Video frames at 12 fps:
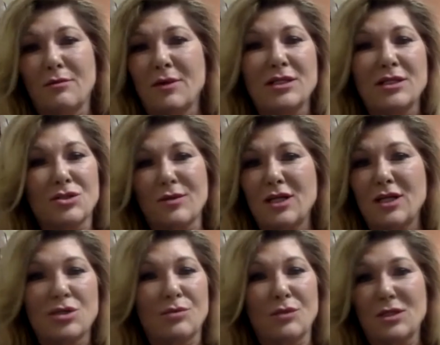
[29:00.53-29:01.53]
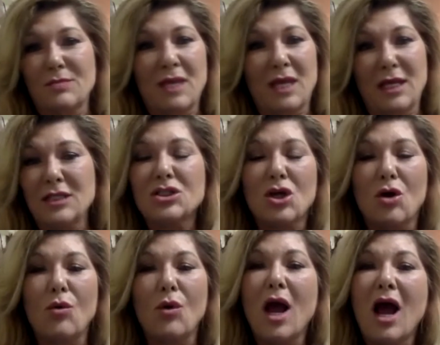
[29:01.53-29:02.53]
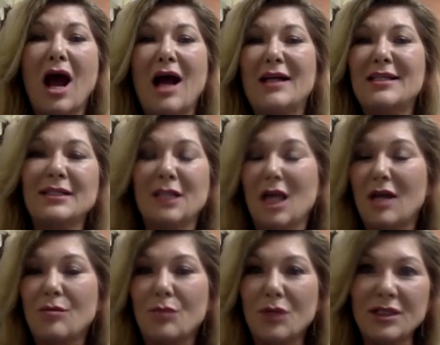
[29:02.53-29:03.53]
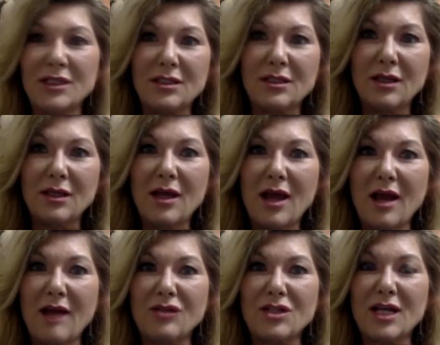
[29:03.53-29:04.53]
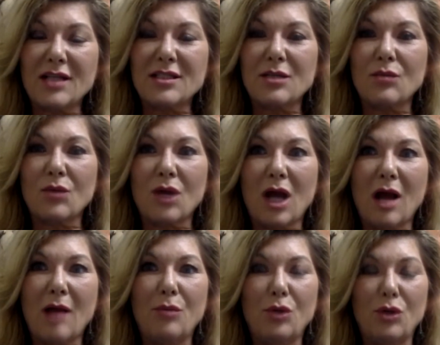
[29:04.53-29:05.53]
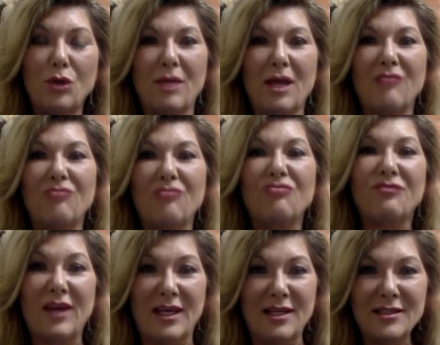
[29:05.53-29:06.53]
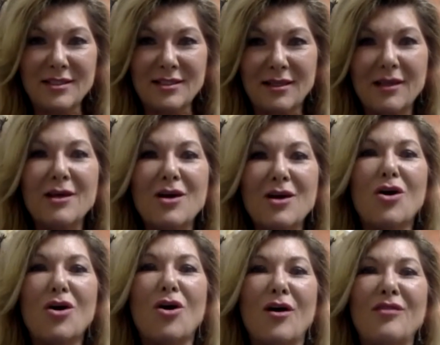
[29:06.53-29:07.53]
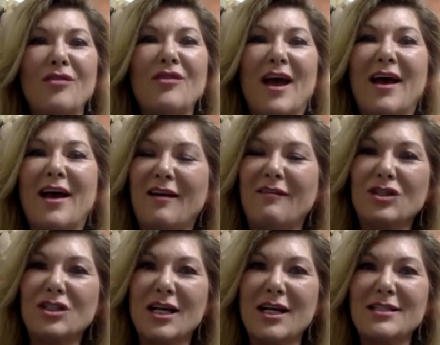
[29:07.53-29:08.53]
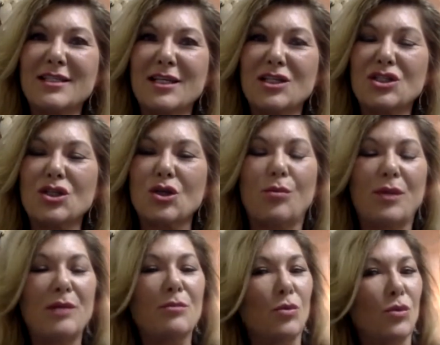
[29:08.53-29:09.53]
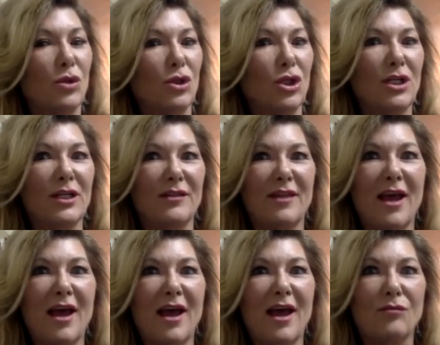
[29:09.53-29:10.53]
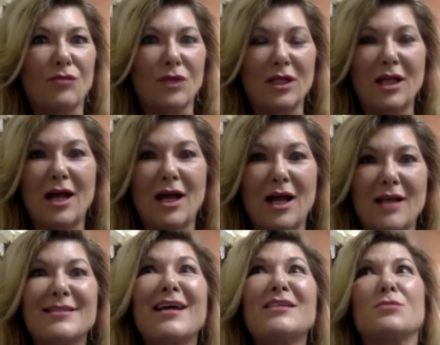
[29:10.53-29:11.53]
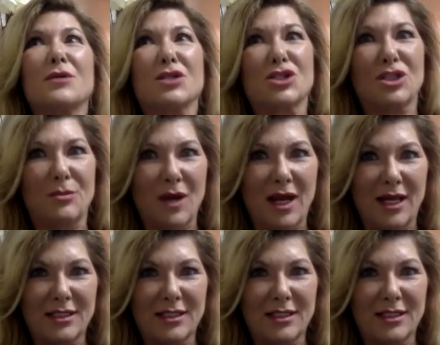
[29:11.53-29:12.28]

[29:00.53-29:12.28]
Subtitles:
Restoration was me. So I did a lot of print advertising where I put my face on that advertising so people would look at that and realize that's where she went.